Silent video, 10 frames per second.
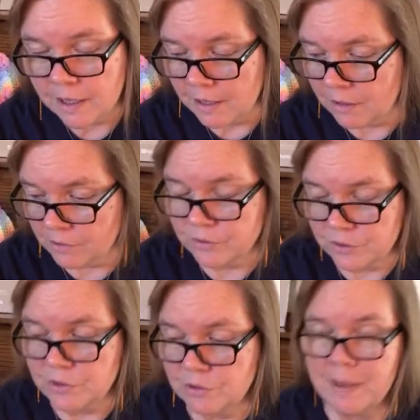or
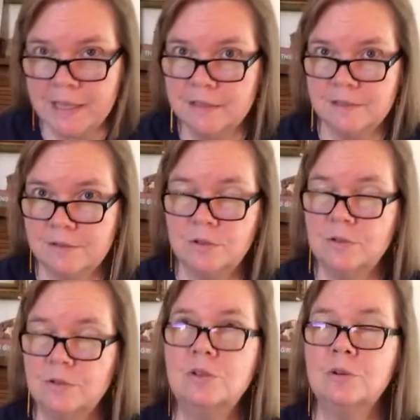to your
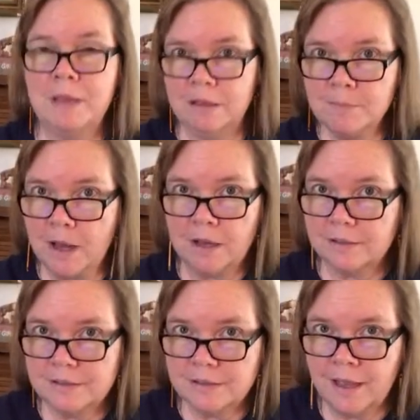to your
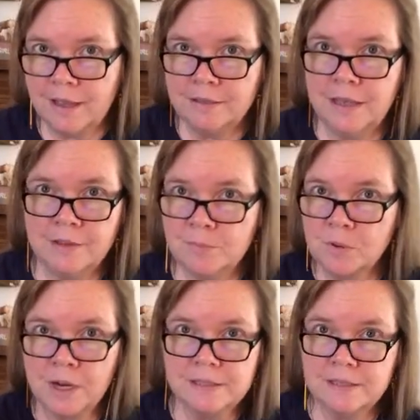mailbox, and the
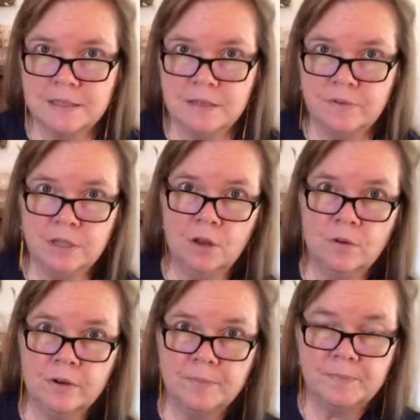price is even
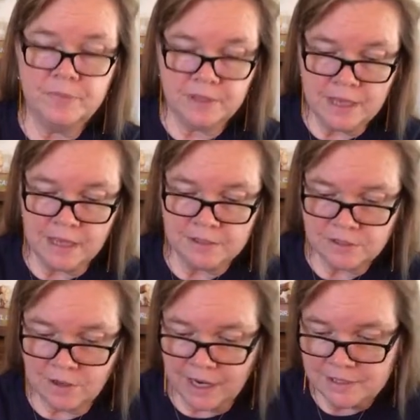lower than that.
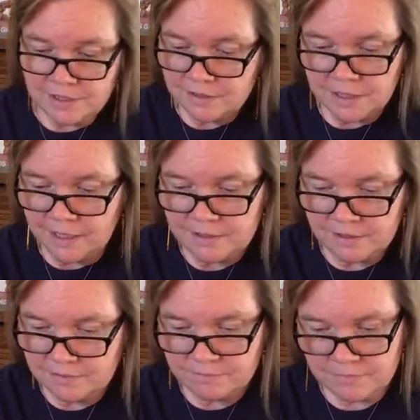So I just
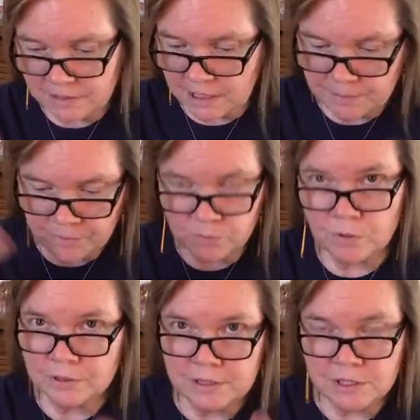keep a
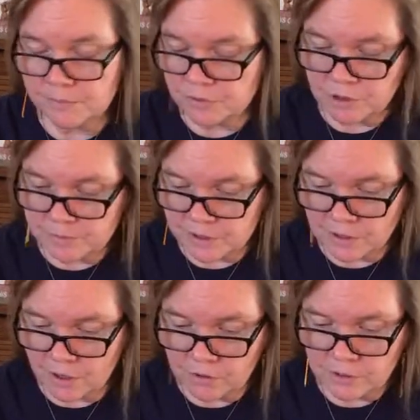rolling subscription
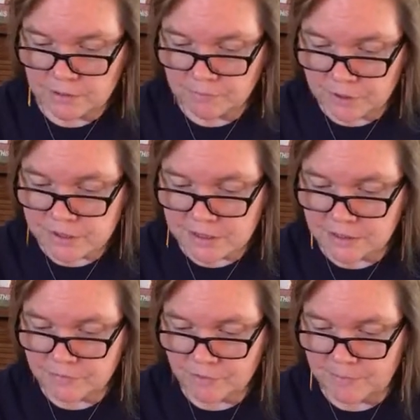going
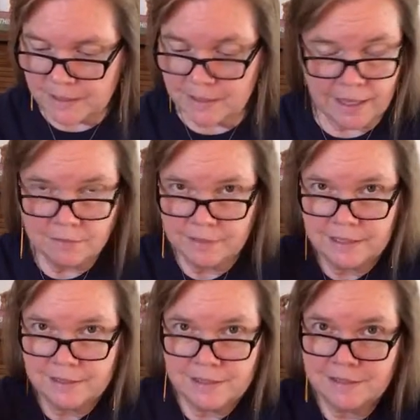personally for me, and I don't
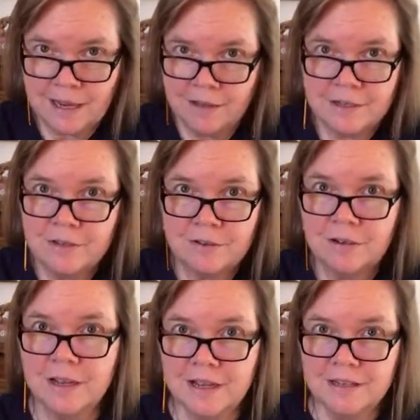get a discount either.
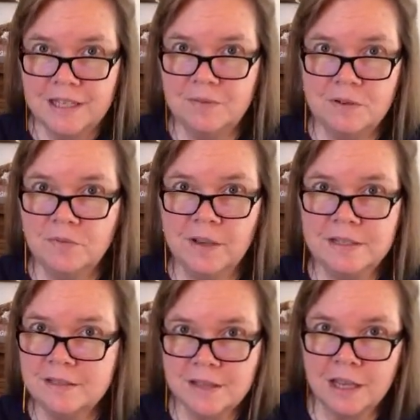Even if I
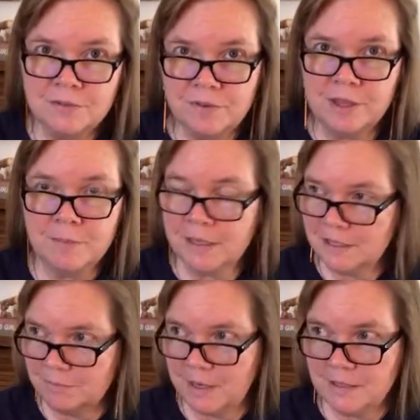design for them, I
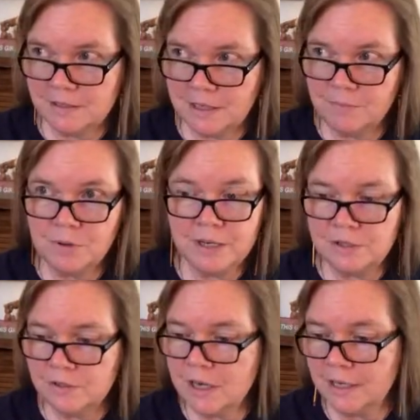just pay the same
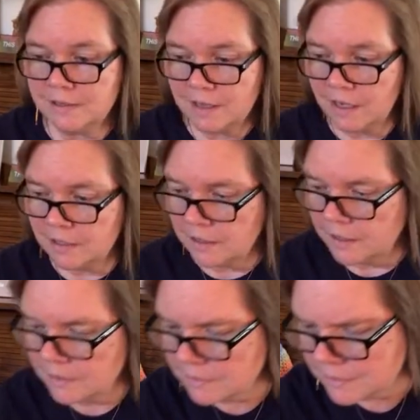price you guys get.
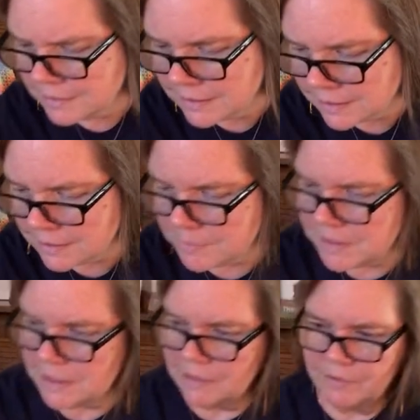And let me
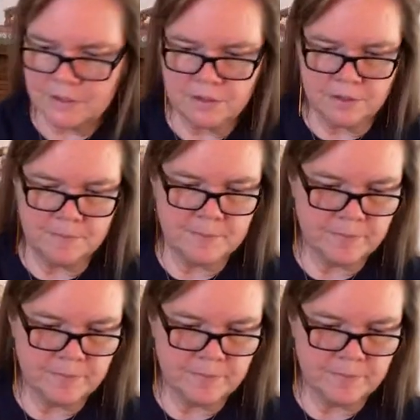see, if is there a,